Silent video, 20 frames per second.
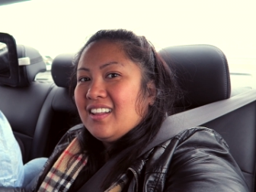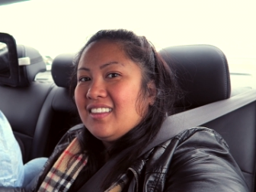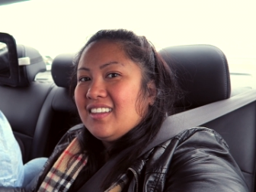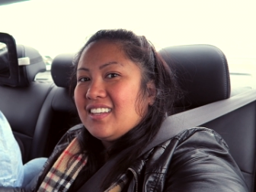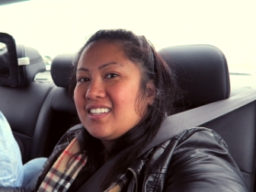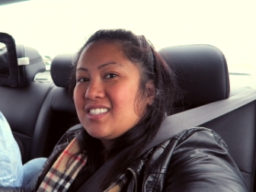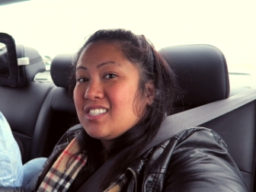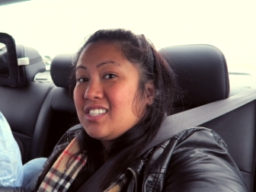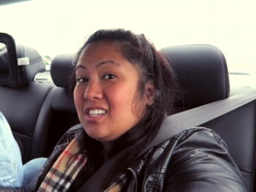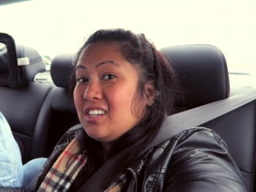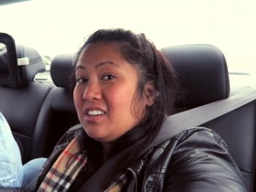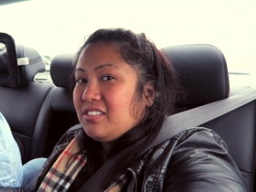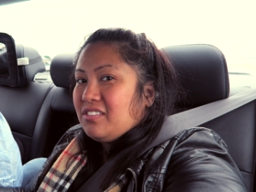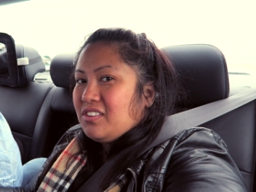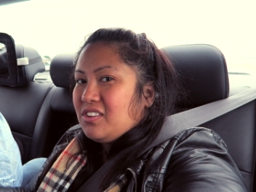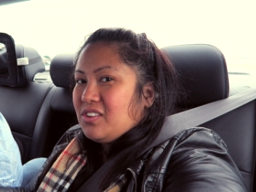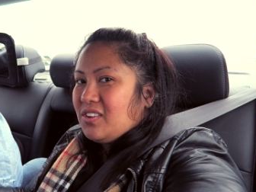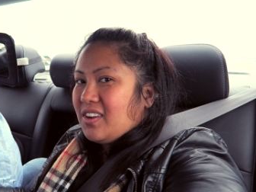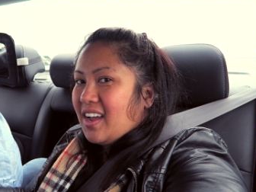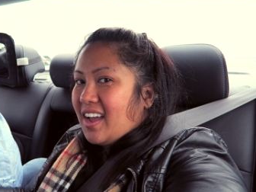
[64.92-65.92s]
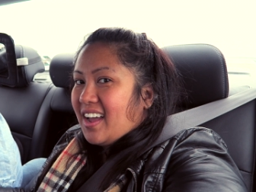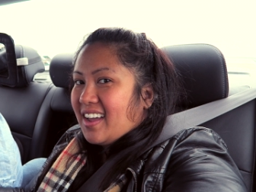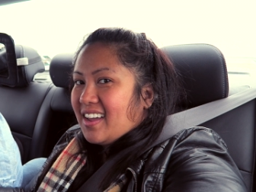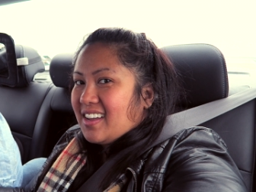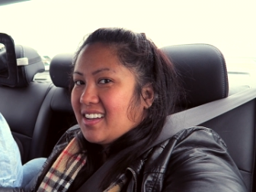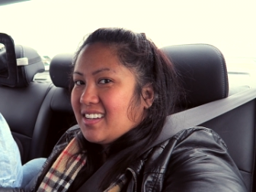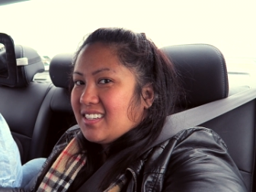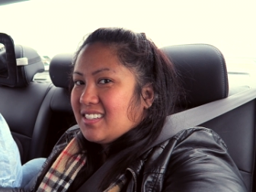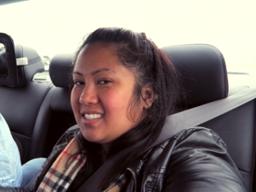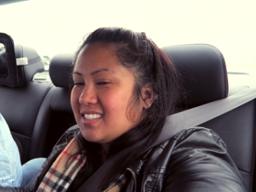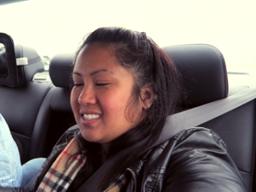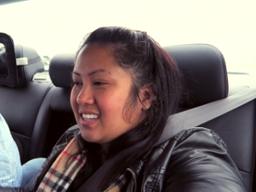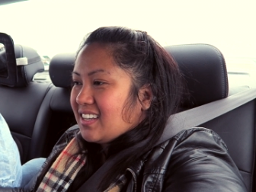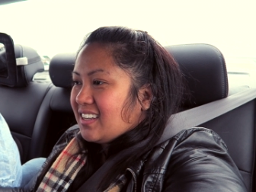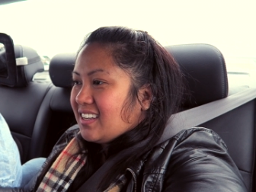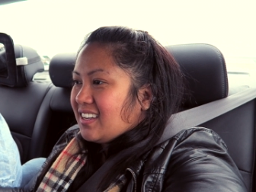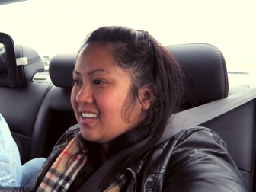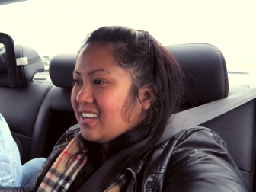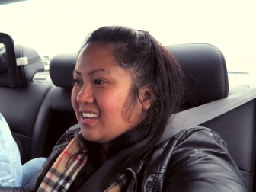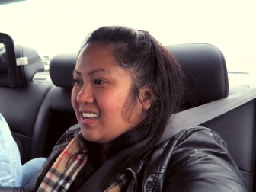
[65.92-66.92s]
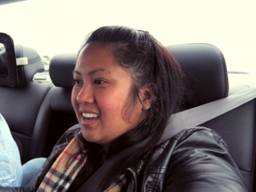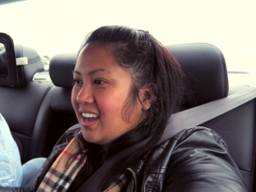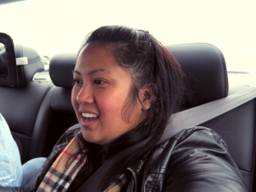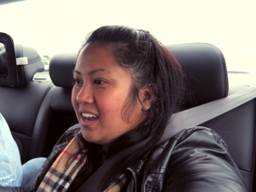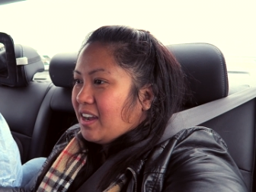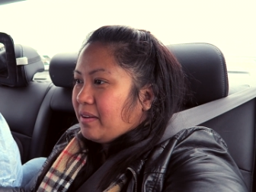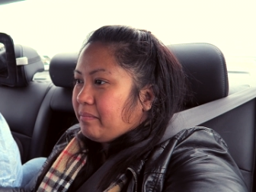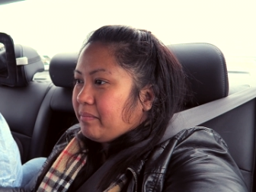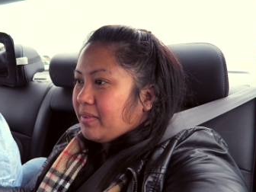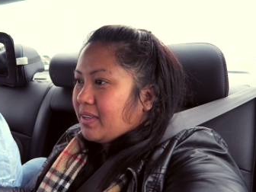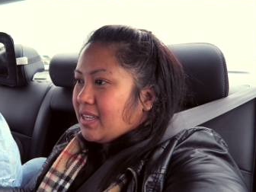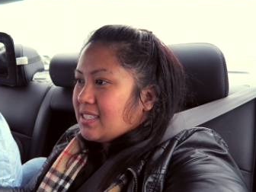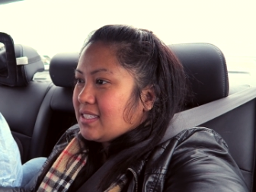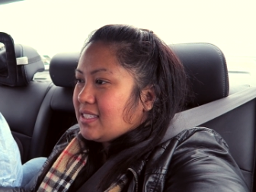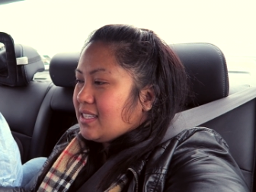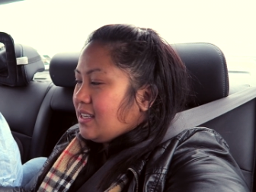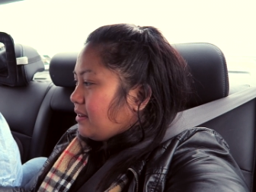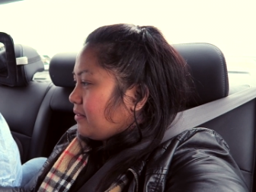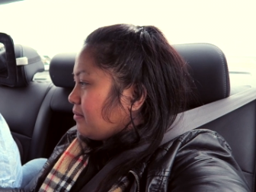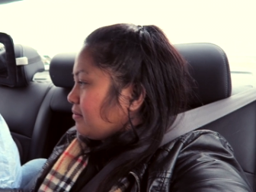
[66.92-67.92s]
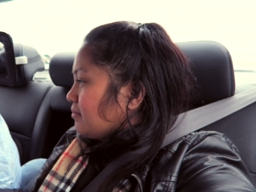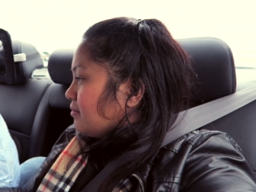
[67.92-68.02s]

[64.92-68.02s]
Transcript: Let's see if you guys can see it.